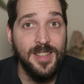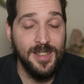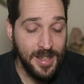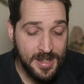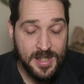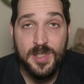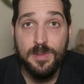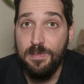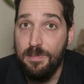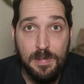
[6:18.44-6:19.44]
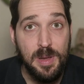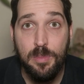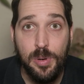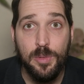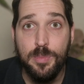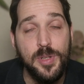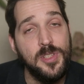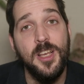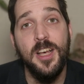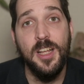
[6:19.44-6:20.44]
That's its main
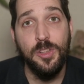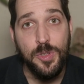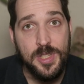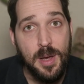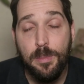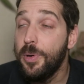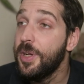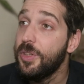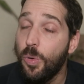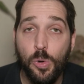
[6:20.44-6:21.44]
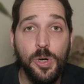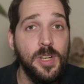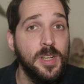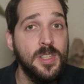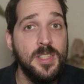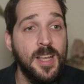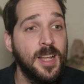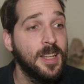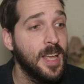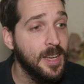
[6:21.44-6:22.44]
purpose, to separate, organize,
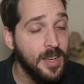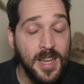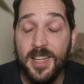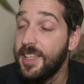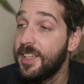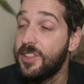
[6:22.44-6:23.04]
and create a